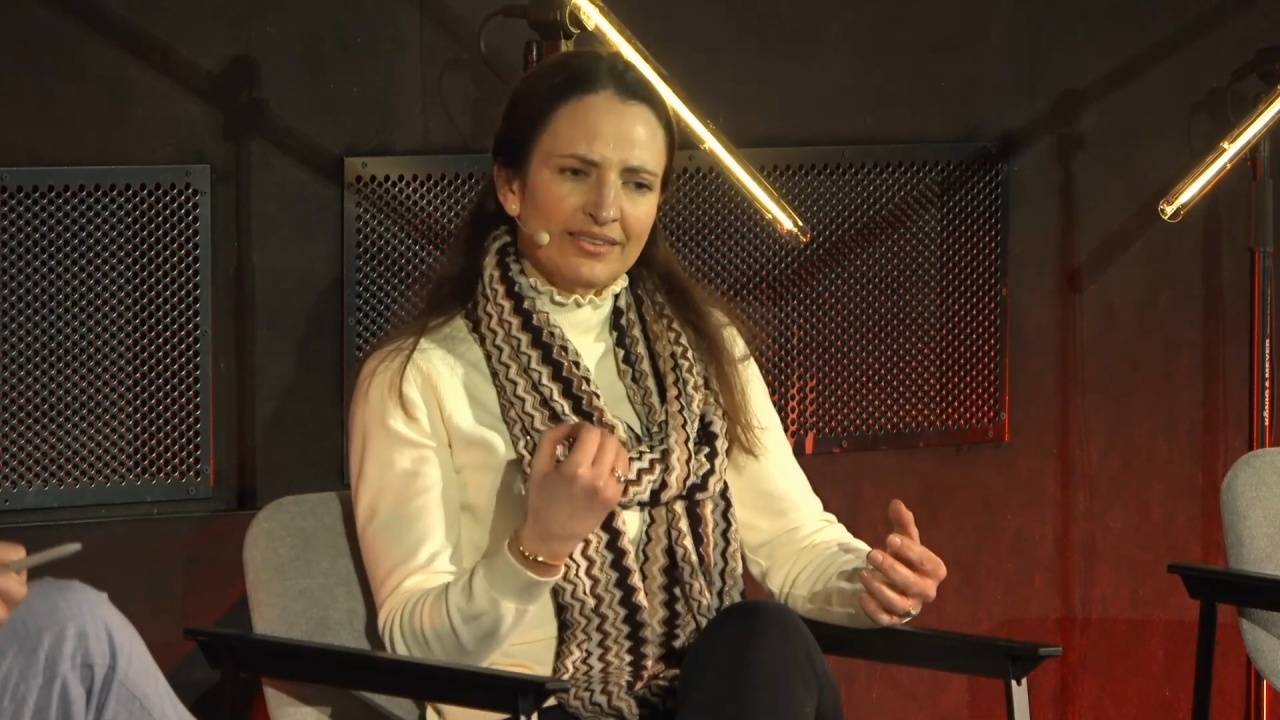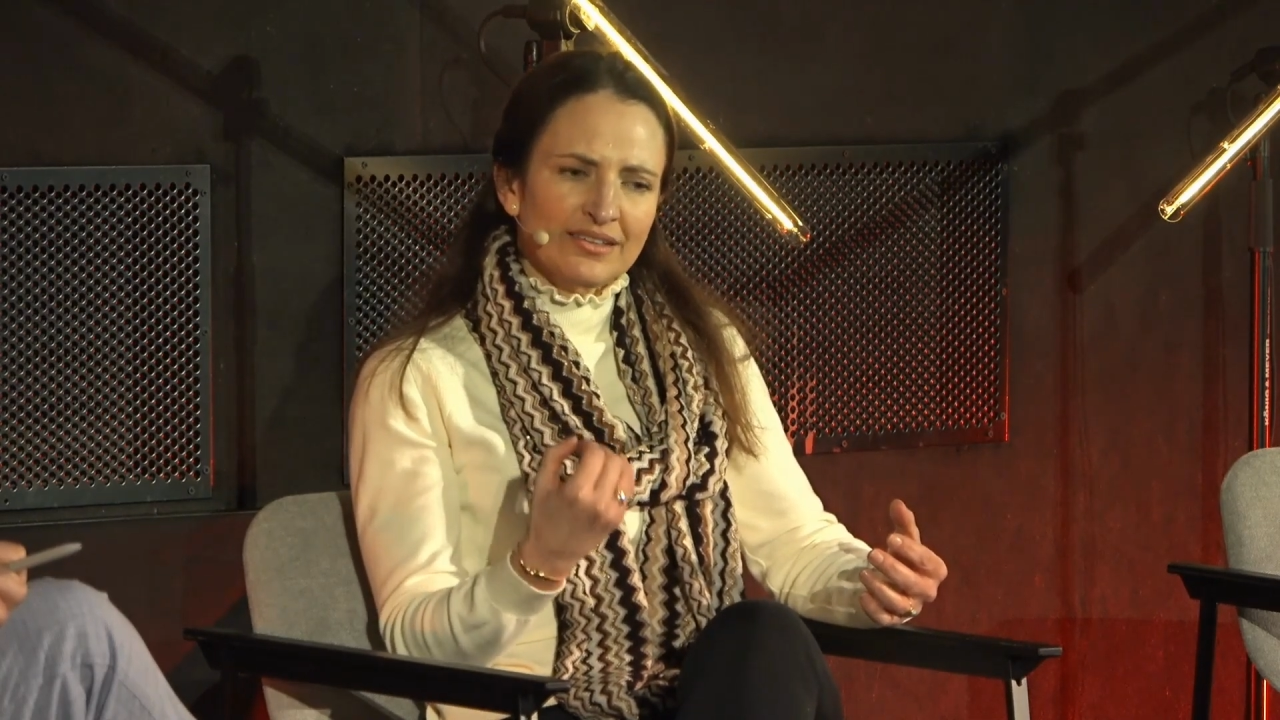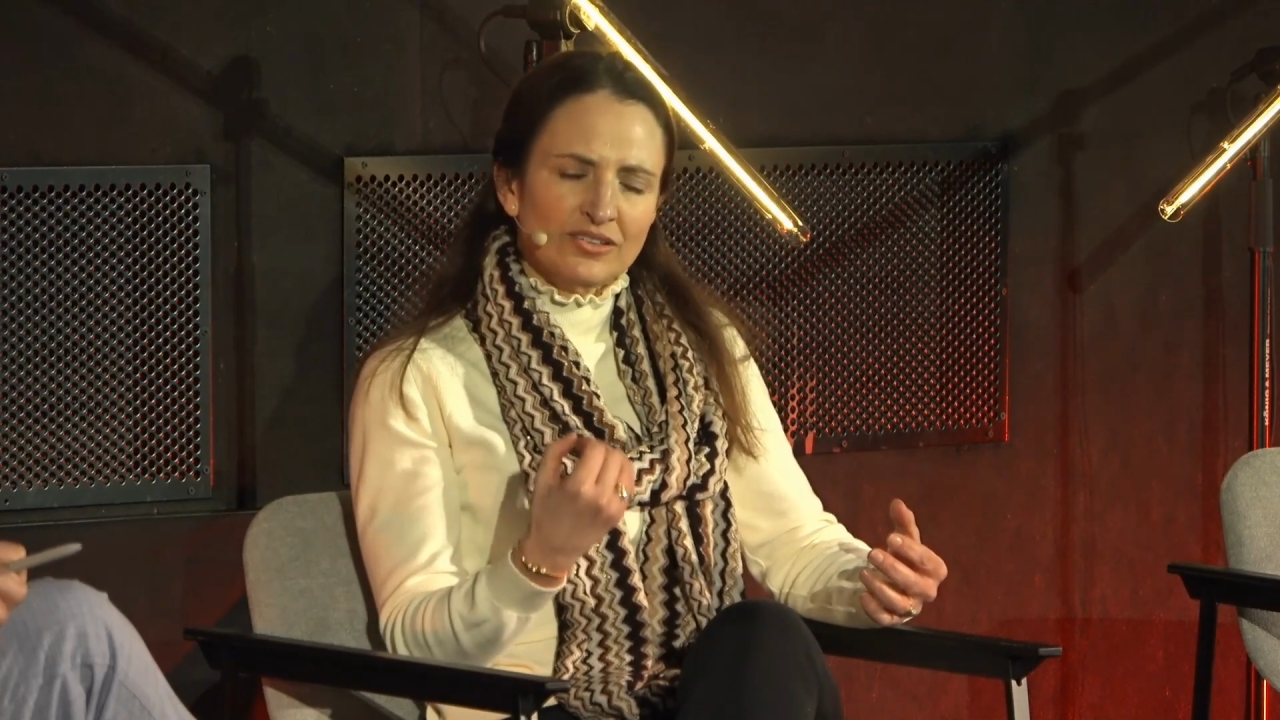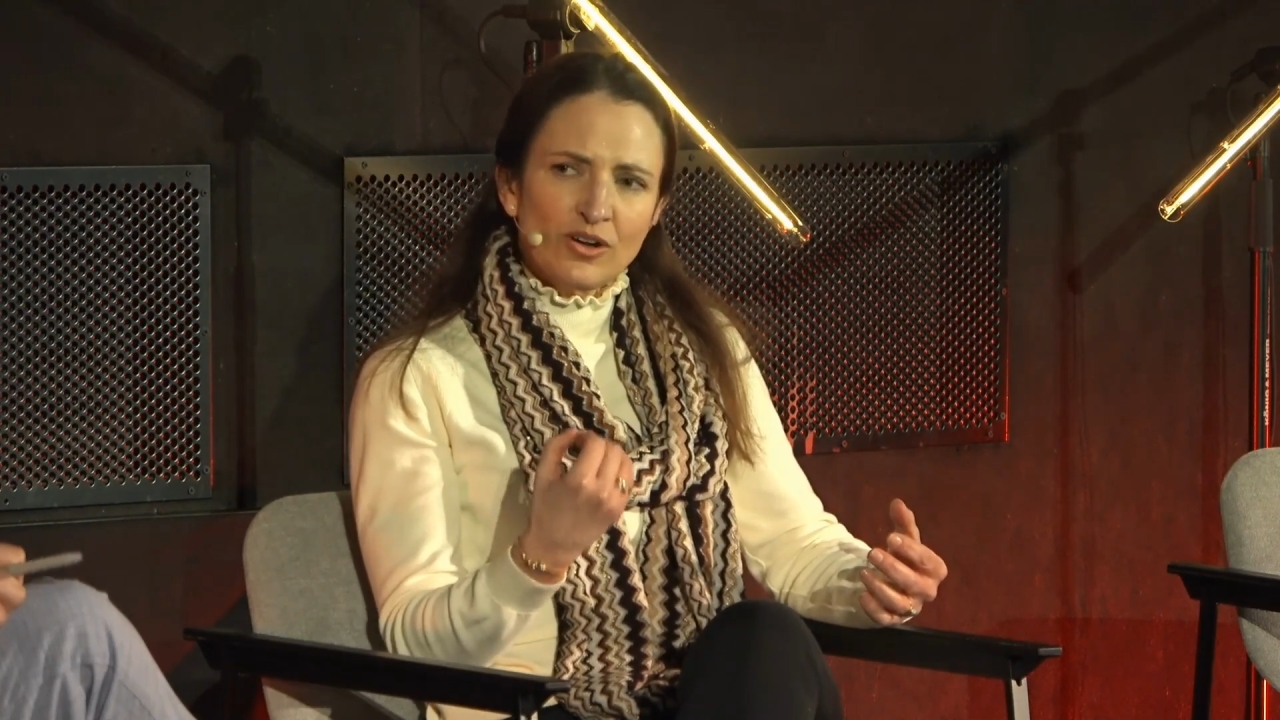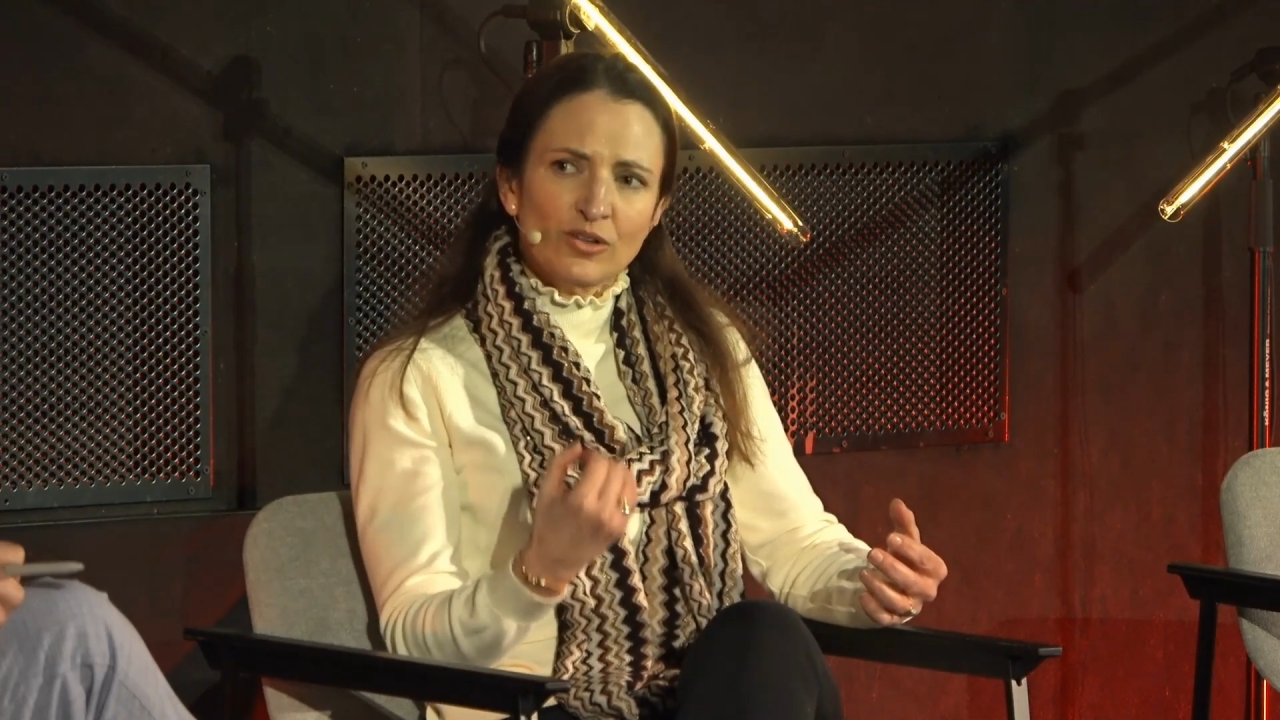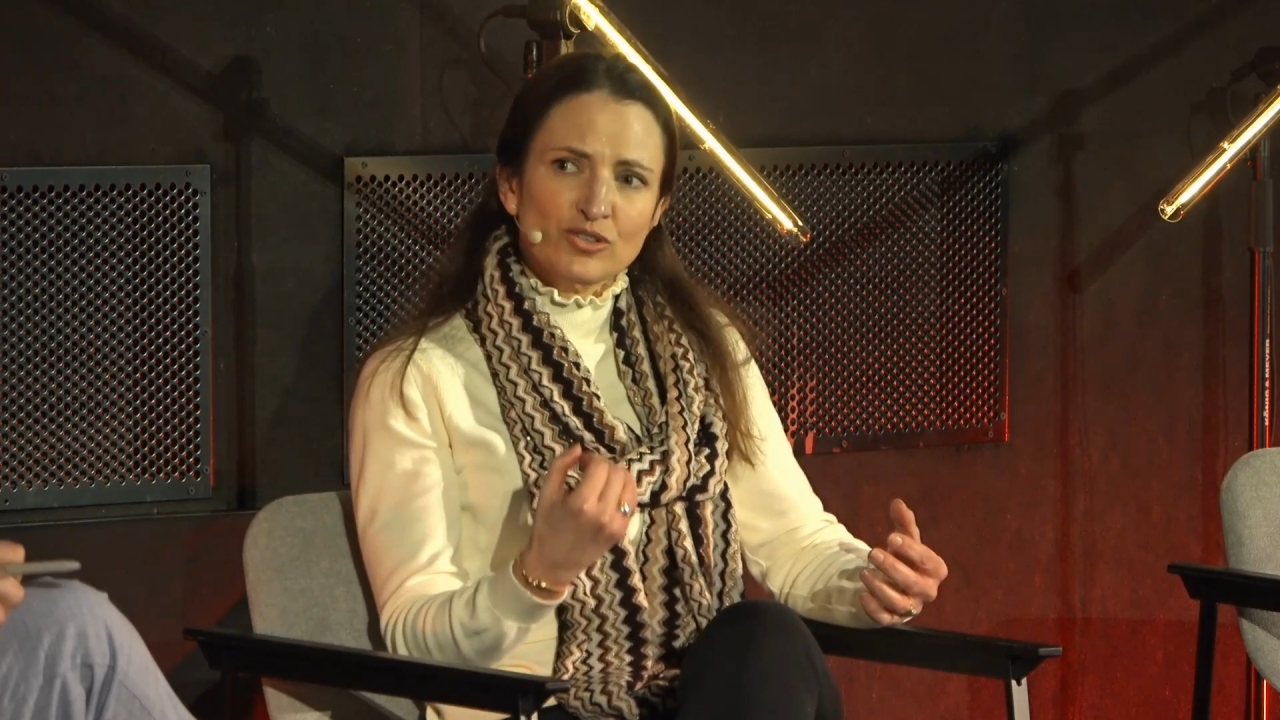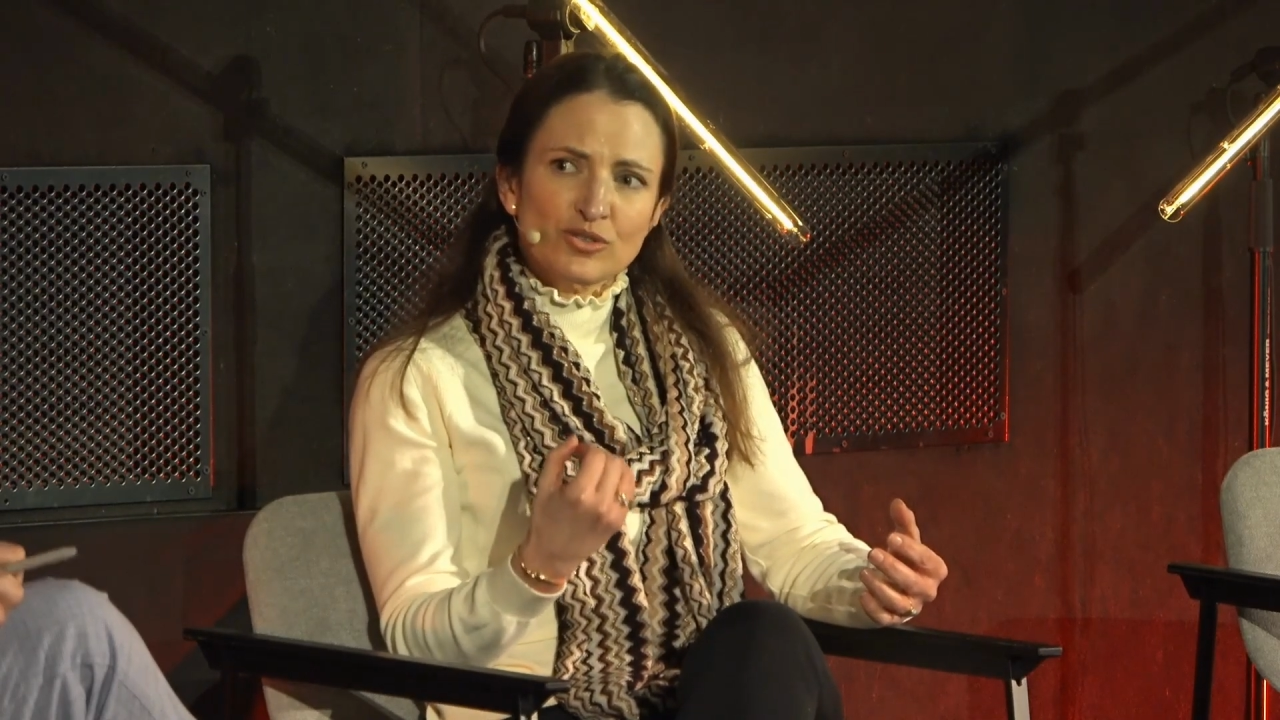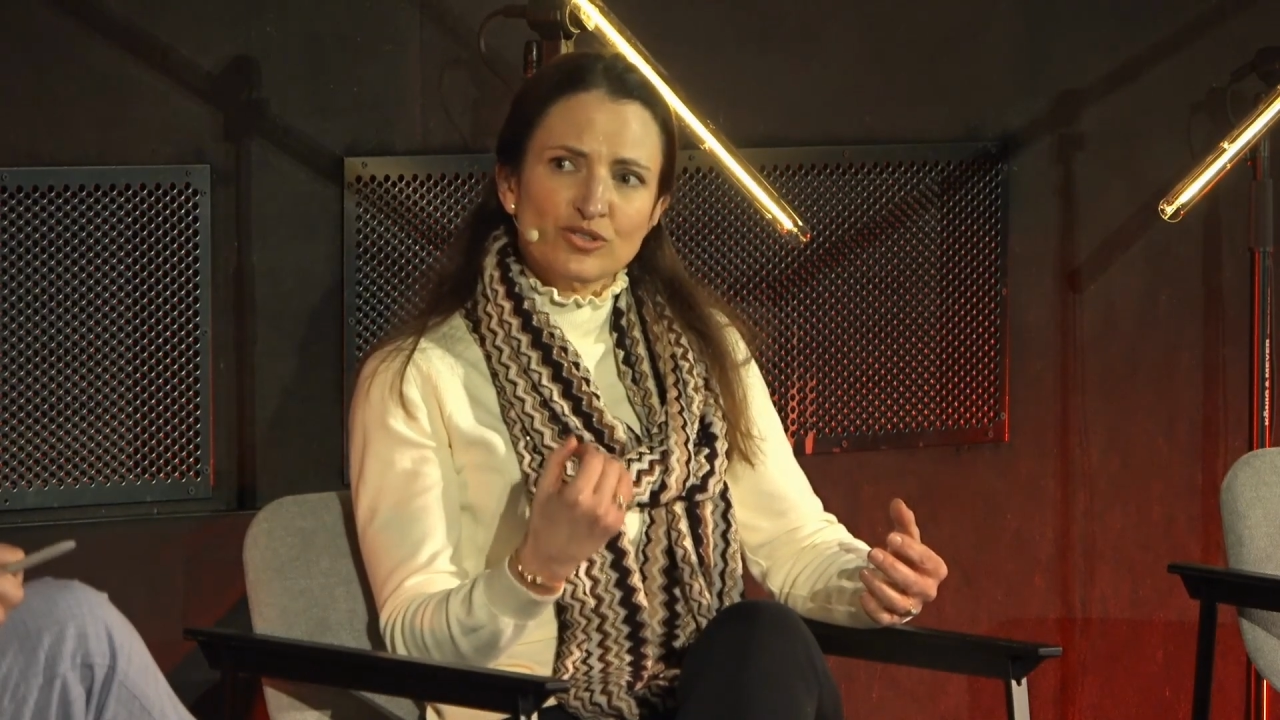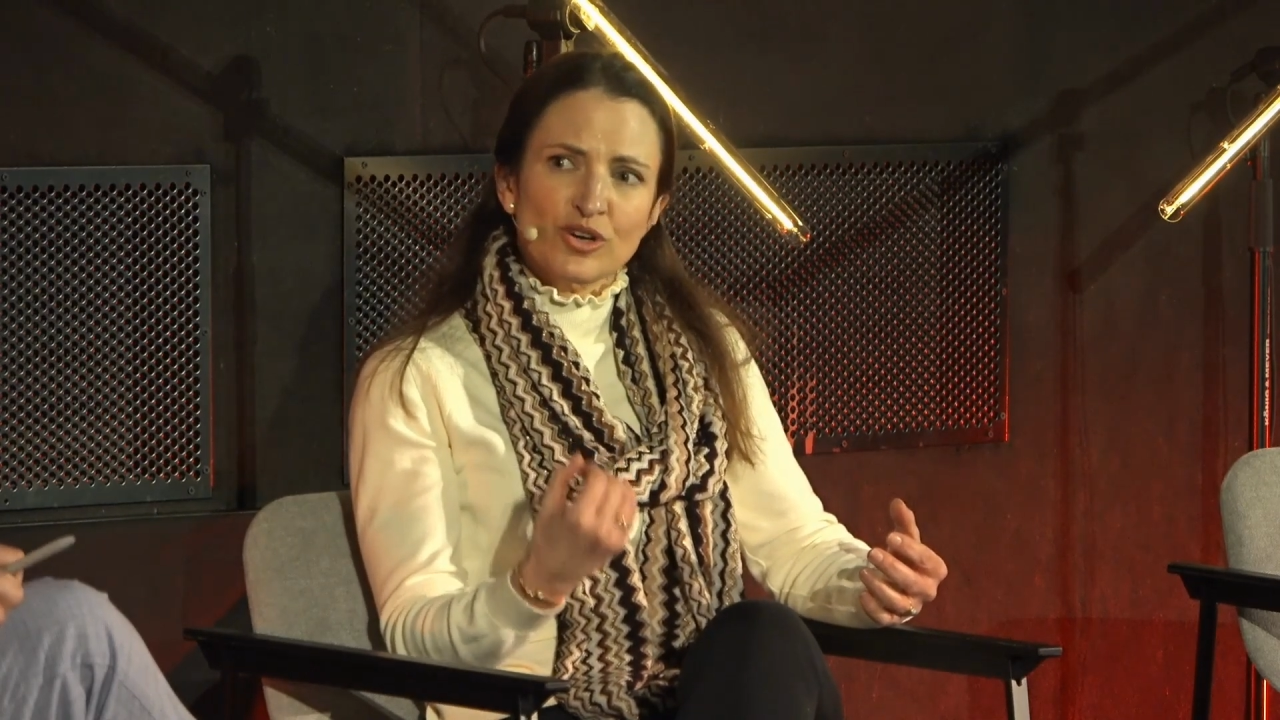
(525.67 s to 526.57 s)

that cultures